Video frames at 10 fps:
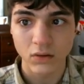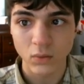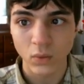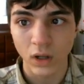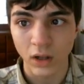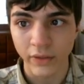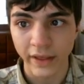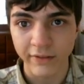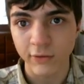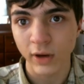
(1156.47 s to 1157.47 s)
Well,
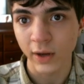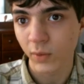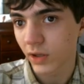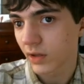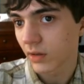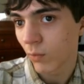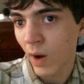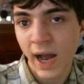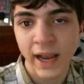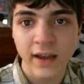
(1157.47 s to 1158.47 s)
that's great.
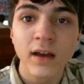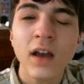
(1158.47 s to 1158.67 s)
Why?